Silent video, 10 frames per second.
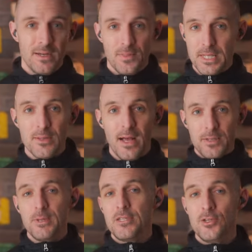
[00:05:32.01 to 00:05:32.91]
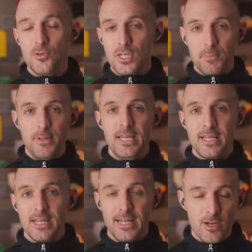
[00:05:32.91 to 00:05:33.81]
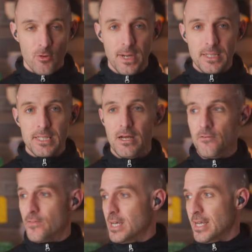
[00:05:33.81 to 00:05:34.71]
This allows me to speak and hear myself